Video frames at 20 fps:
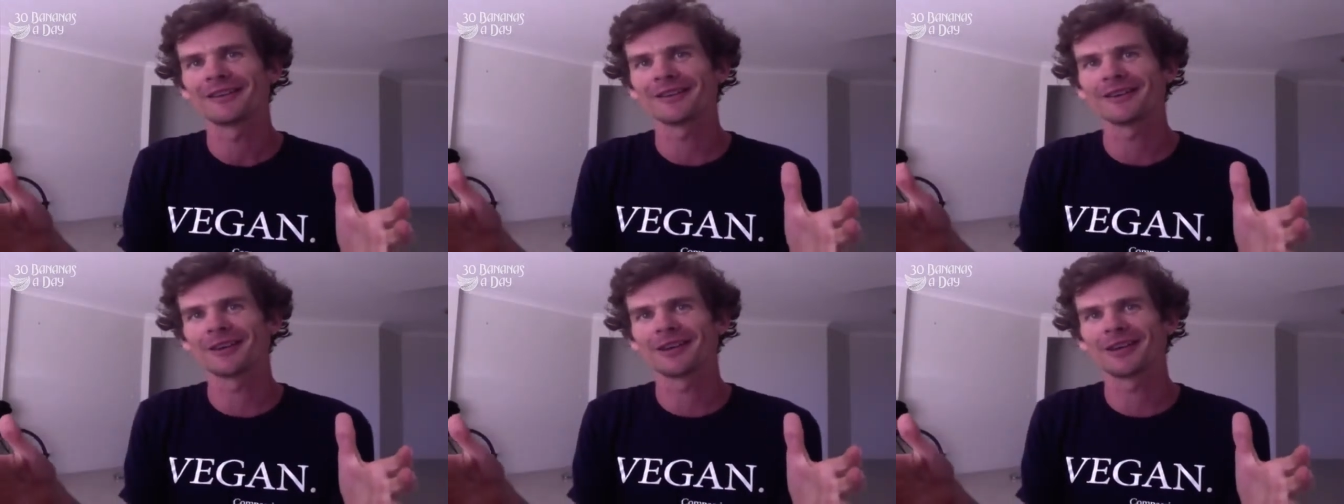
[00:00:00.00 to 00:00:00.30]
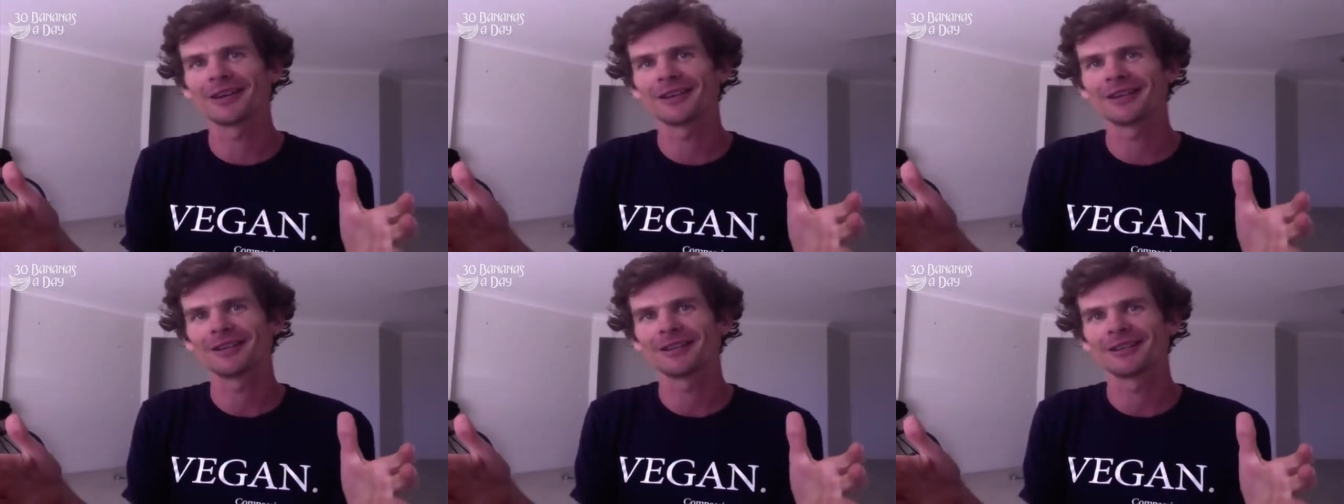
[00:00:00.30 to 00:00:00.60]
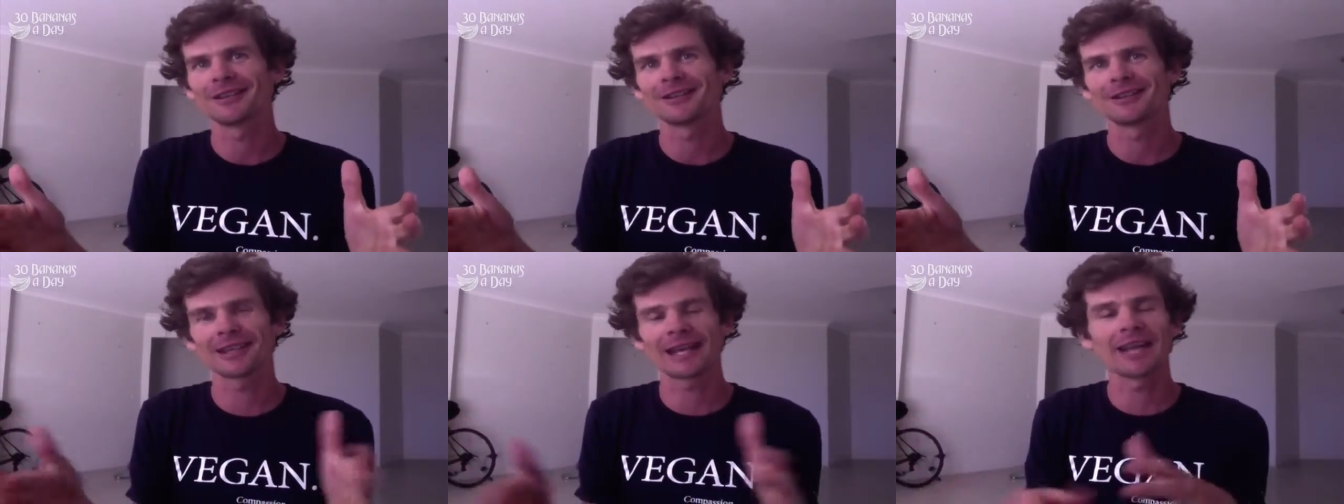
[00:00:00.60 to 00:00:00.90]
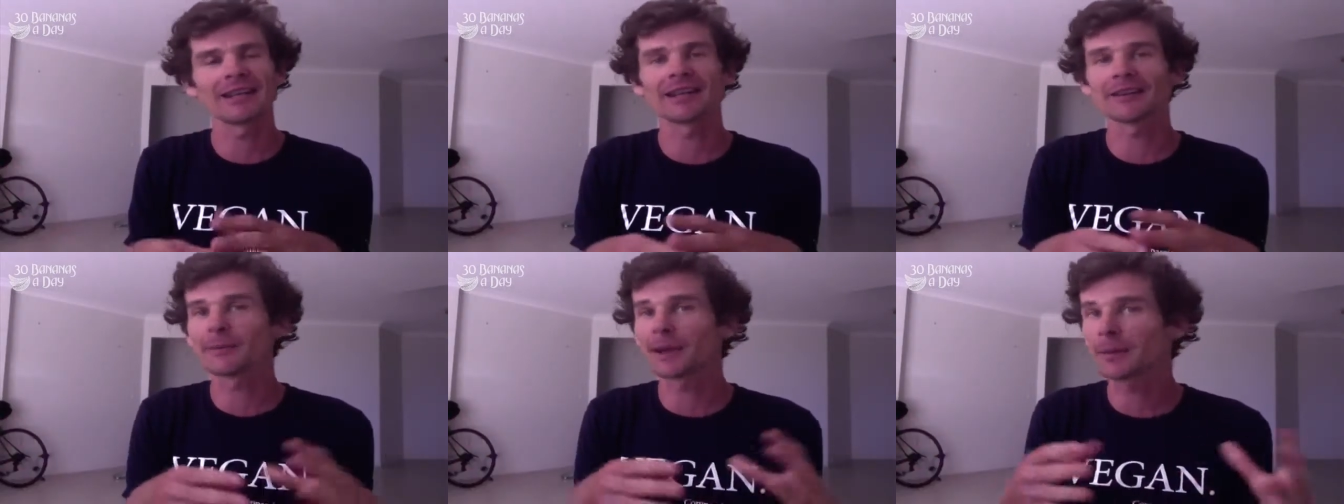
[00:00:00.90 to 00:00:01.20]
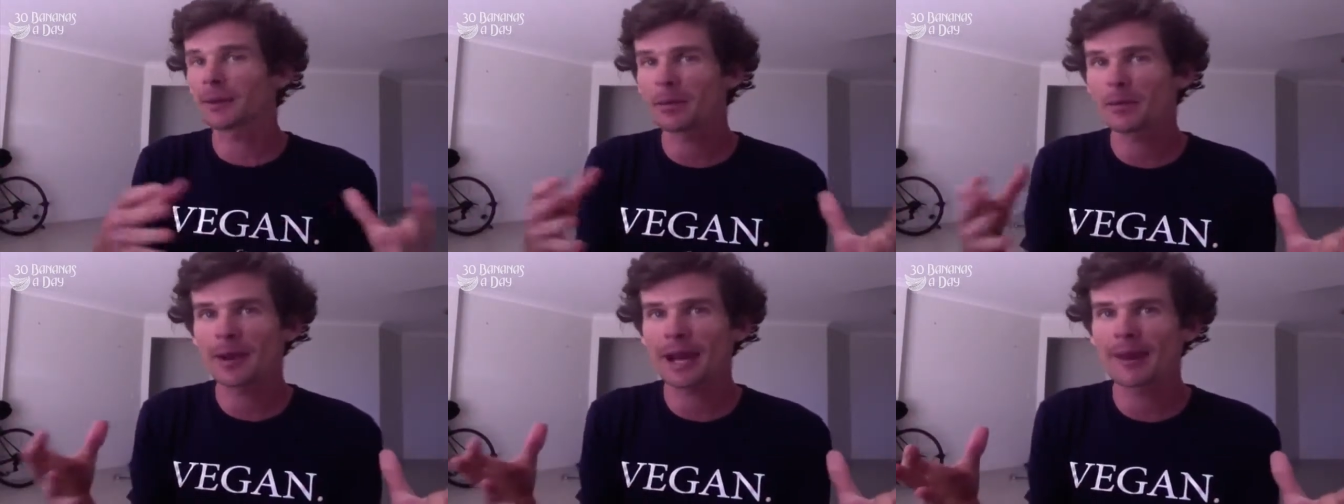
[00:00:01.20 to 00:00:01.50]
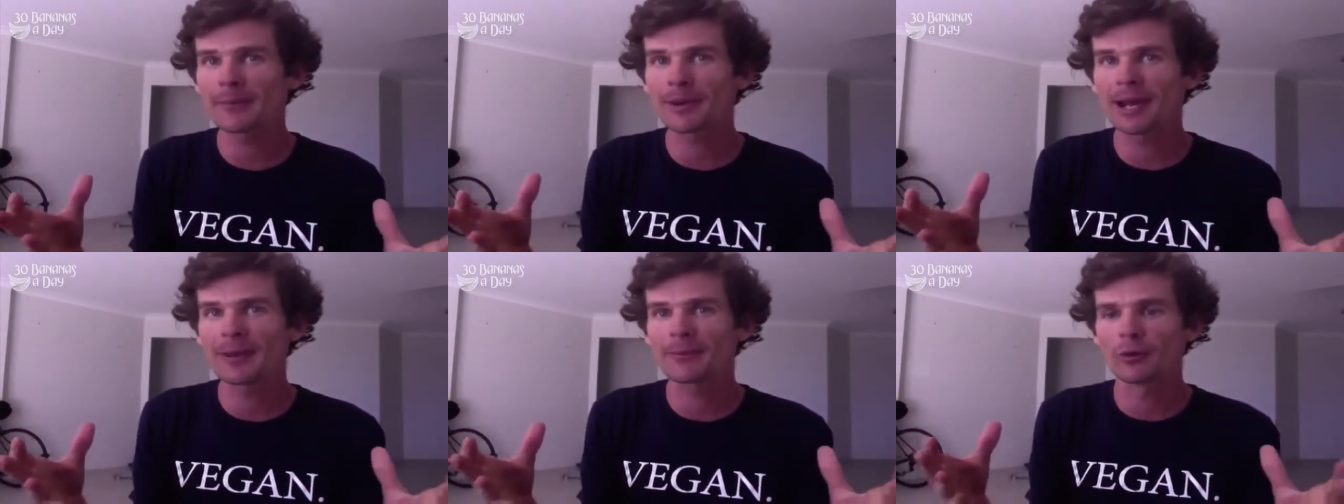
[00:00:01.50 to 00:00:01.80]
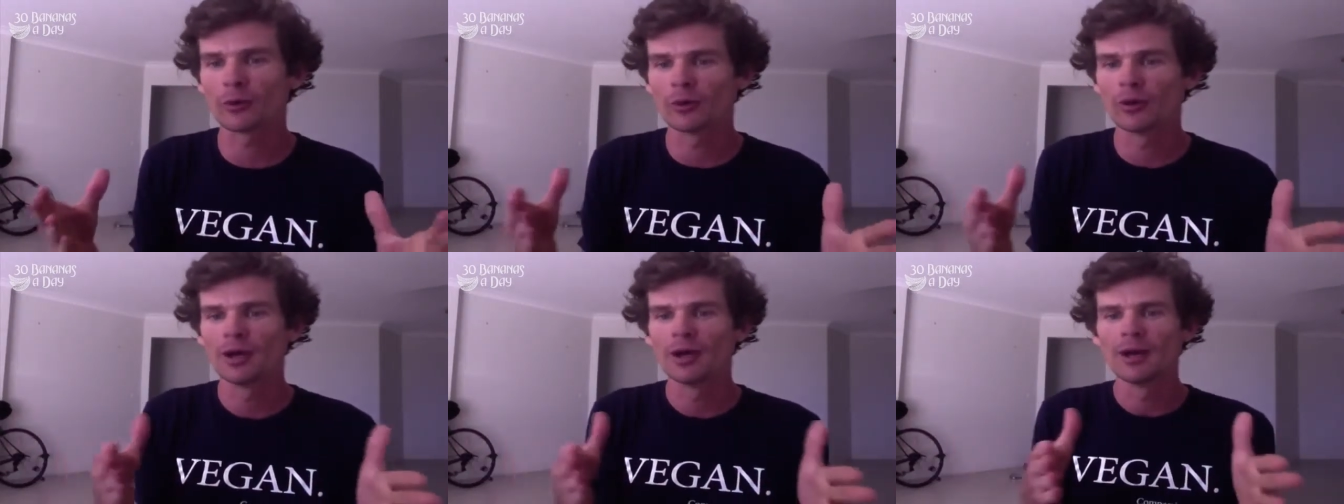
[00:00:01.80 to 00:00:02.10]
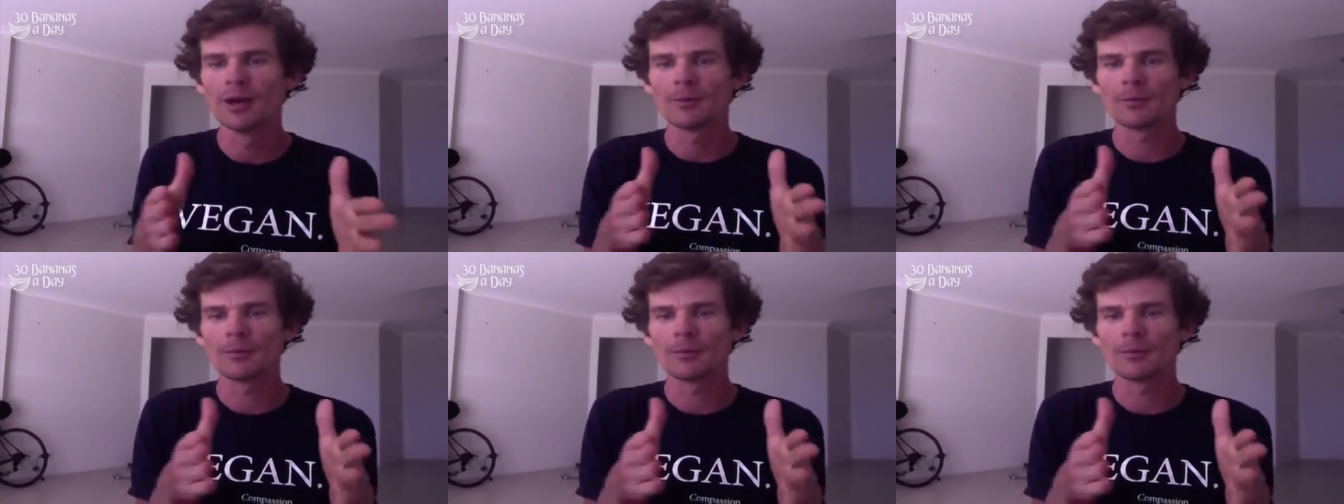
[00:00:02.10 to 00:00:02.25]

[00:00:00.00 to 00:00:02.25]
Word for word: Alright? Again, doesn't make them bad people,